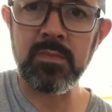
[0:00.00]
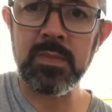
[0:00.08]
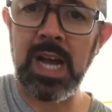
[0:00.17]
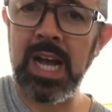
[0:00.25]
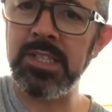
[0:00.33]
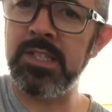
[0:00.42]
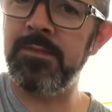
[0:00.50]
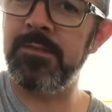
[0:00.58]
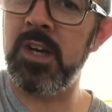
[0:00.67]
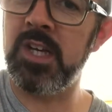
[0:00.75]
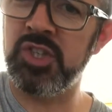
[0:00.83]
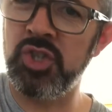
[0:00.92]
as the
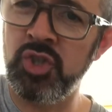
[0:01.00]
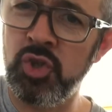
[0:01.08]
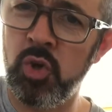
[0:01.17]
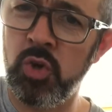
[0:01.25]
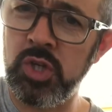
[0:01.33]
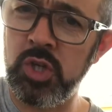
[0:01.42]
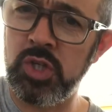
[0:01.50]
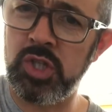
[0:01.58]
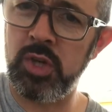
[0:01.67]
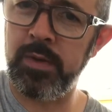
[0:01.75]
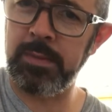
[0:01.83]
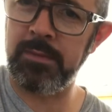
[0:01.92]
first note you're
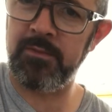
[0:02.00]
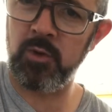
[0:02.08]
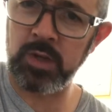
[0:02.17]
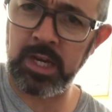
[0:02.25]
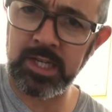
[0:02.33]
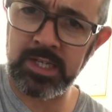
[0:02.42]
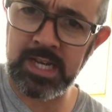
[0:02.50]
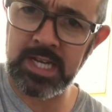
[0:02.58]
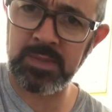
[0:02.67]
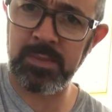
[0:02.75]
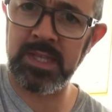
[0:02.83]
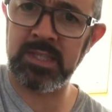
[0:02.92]
doing before going on the
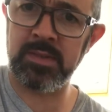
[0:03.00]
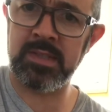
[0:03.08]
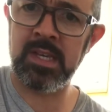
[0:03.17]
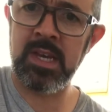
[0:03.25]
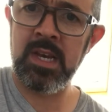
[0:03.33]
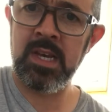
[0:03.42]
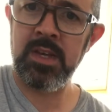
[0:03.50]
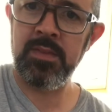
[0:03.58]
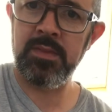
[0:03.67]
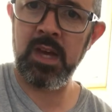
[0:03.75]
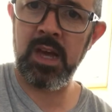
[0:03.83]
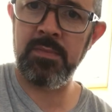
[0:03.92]
next bit. So it's
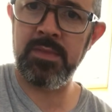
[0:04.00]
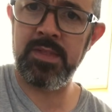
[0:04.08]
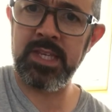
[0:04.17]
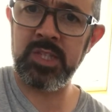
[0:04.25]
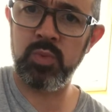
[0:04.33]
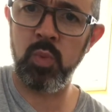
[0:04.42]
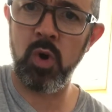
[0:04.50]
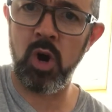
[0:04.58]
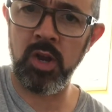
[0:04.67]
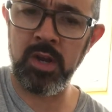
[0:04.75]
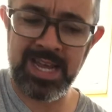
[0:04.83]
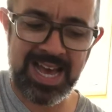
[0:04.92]
this
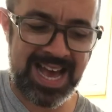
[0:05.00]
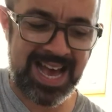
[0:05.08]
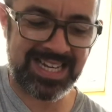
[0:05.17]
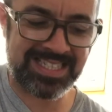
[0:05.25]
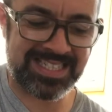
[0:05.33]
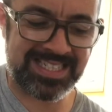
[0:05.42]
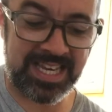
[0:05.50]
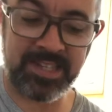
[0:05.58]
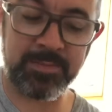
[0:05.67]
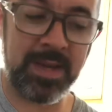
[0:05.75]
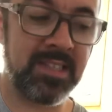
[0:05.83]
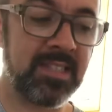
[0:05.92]
one, add
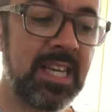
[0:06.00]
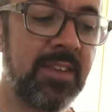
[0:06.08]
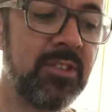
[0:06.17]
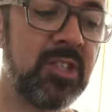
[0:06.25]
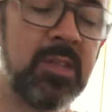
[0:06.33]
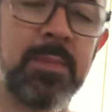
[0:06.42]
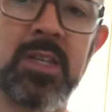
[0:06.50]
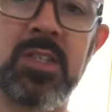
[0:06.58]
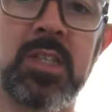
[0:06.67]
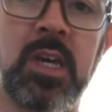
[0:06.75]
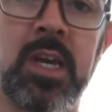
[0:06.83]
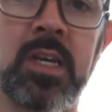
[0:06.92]
6 makes 7. So you're
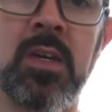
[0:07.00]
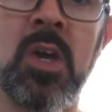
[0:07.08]
basically going